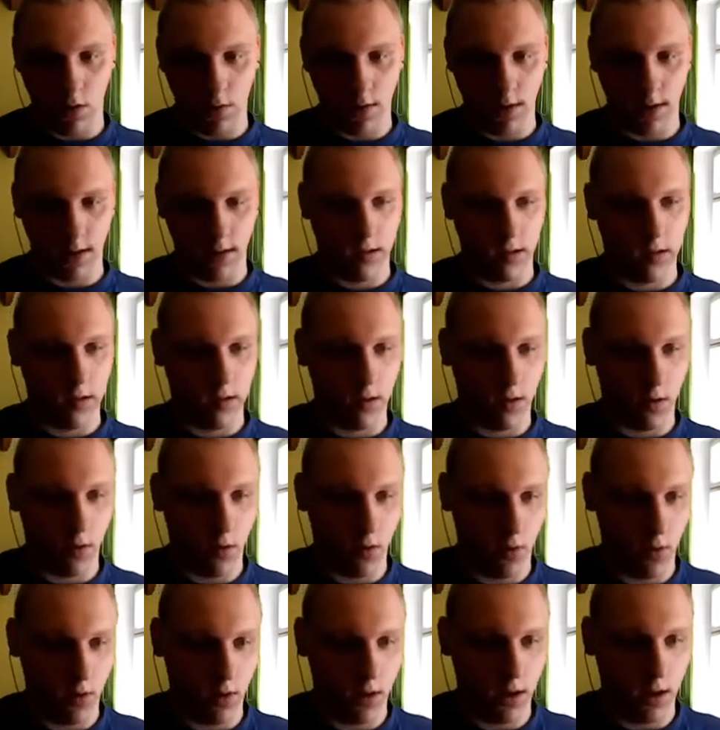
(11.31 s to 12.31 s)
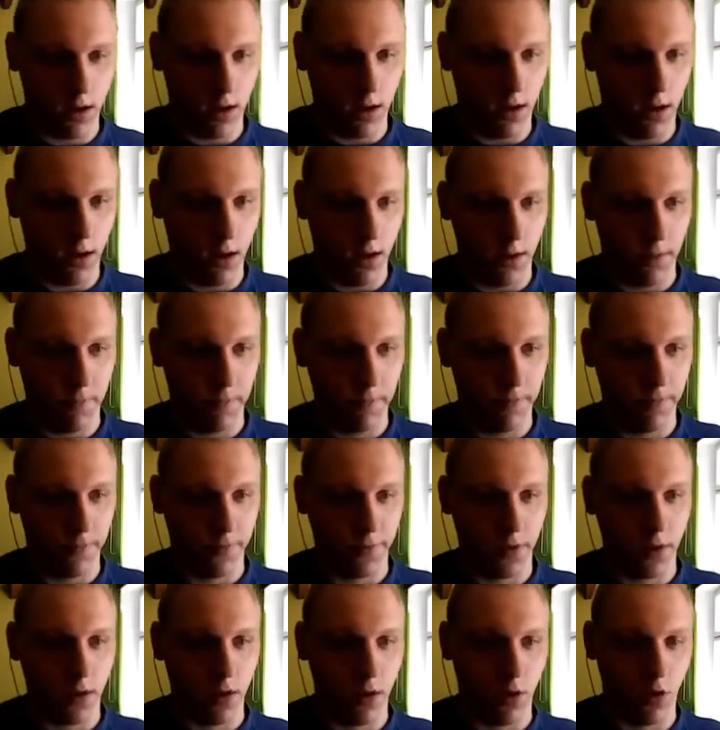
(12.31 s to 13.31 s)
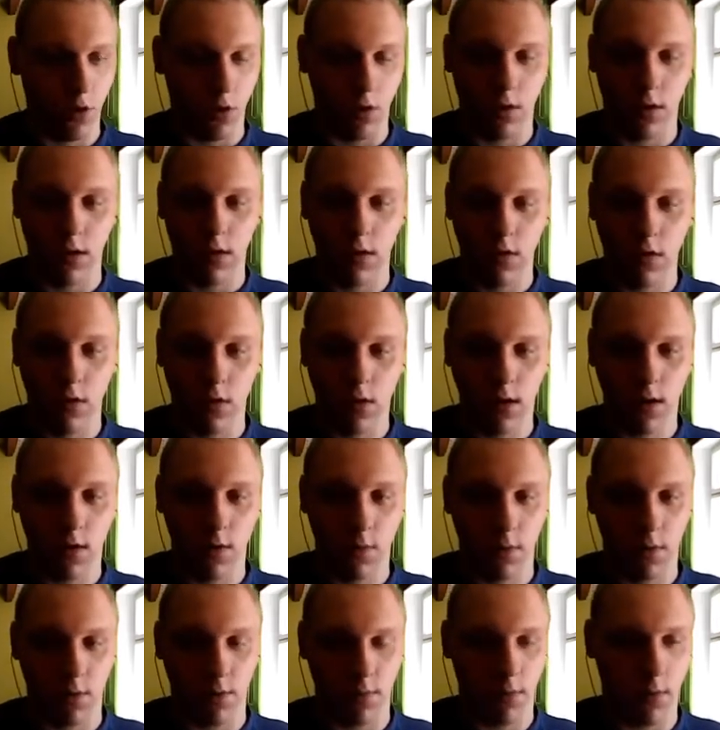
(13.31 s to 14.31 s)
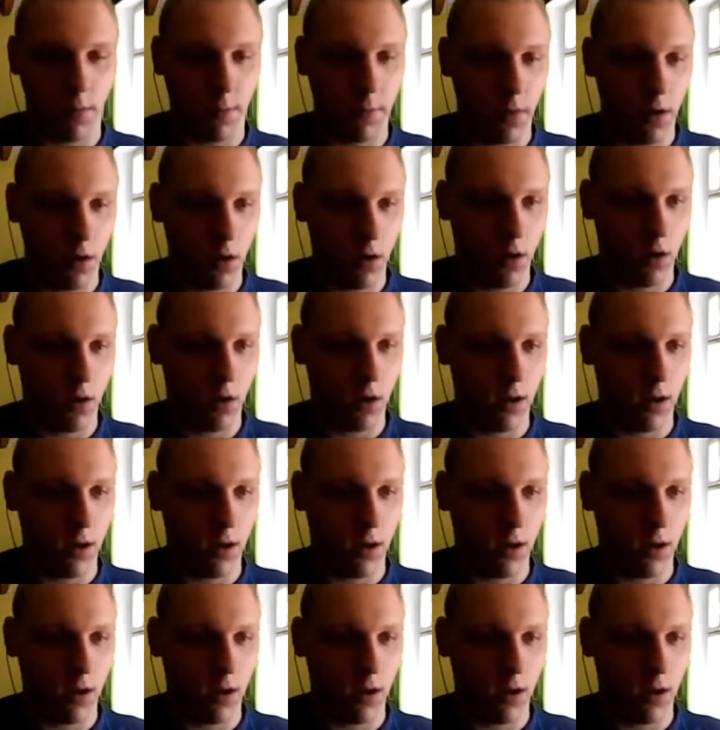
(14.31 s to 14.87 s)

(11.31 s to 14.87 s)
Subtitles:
Alright, so as you guys may remember,